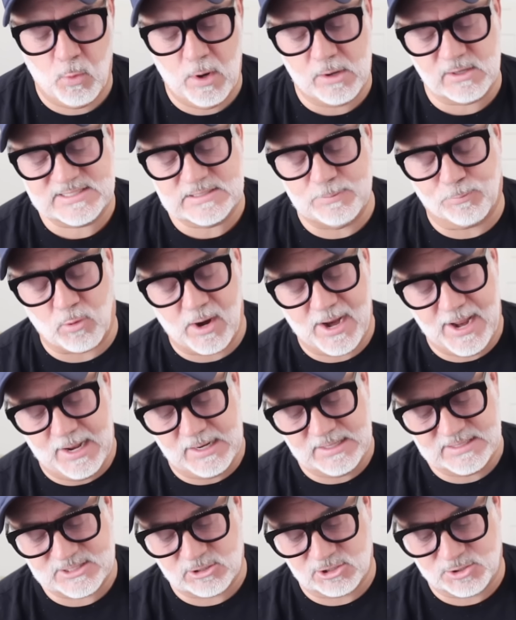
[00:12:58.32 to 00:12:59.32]
Where's the
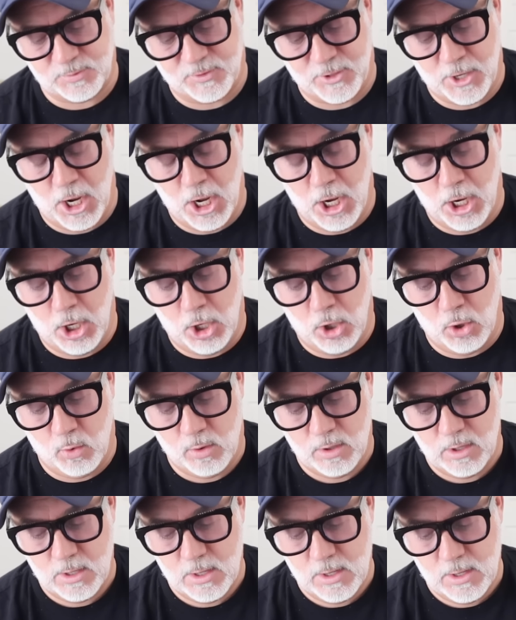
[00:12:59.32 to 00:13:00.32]
brand? It starts with an
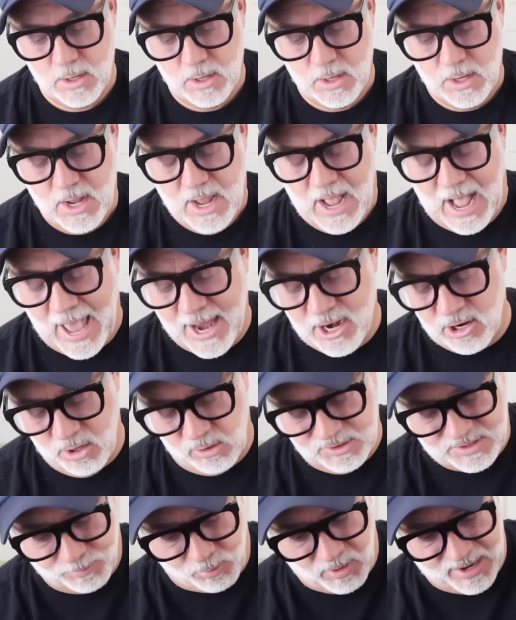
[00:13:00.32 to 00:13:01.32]
O. I don't know
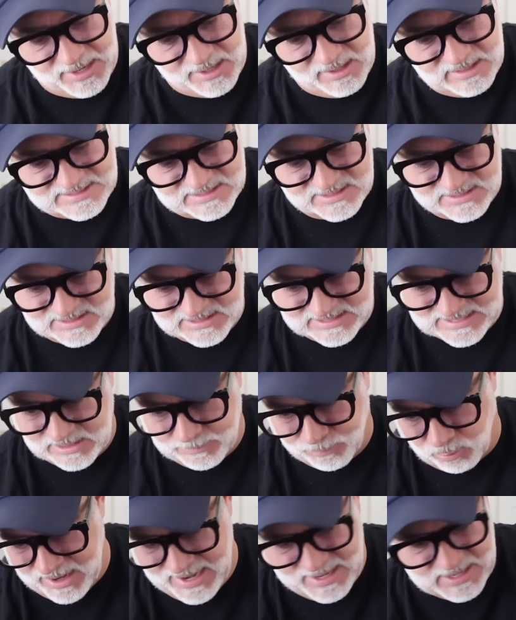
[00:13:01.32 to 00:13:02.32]
what the brand is. It doesn't say the
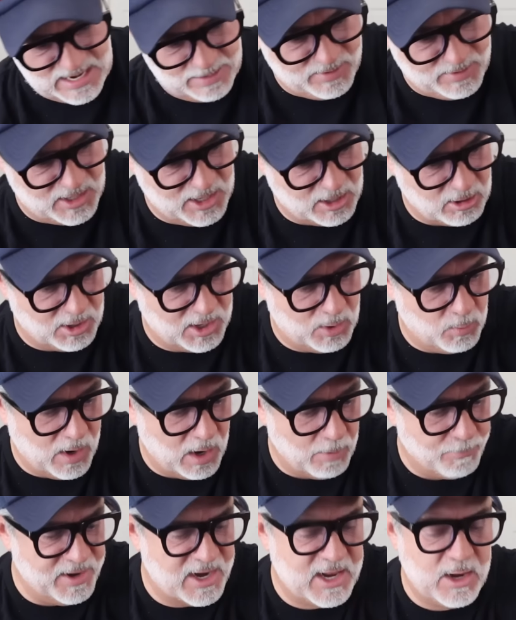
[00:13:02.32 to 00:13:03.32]
brand in here
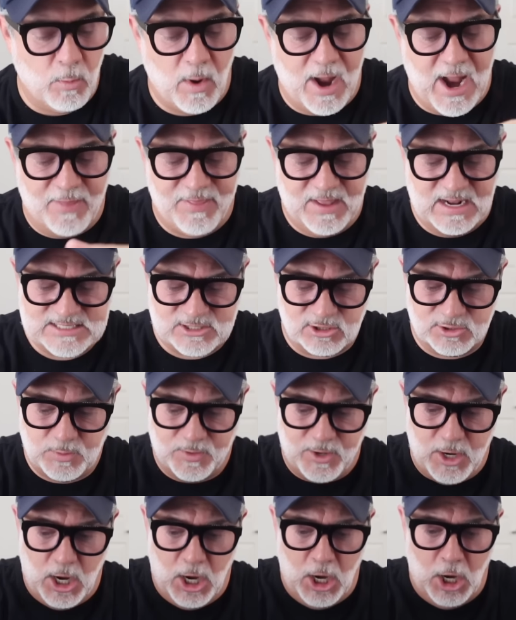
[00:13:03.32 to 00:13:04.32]
anywhere. But anyway, I think it starts with
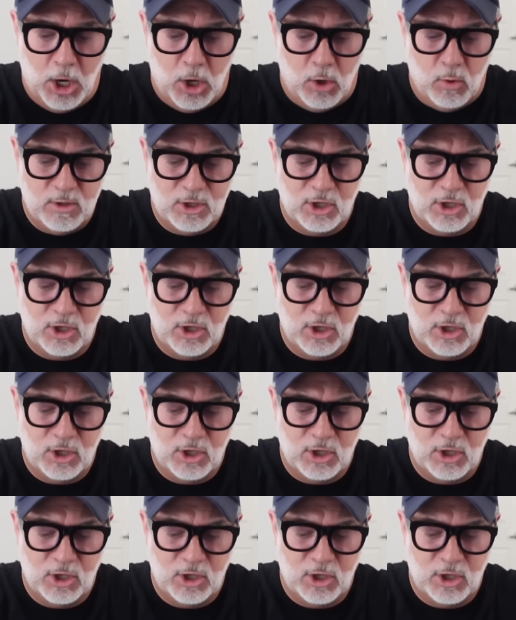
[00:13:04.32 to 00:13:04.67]
an O.